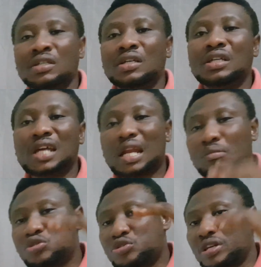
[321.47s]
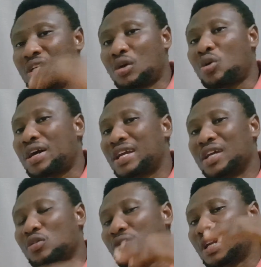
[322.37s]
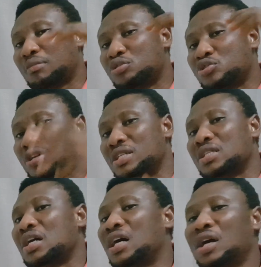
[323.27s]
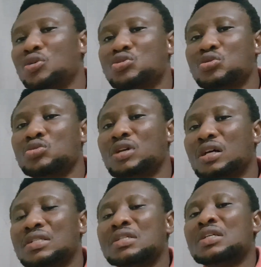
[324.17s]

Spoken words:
In an uptrend or at the end of an uptrend, I also look at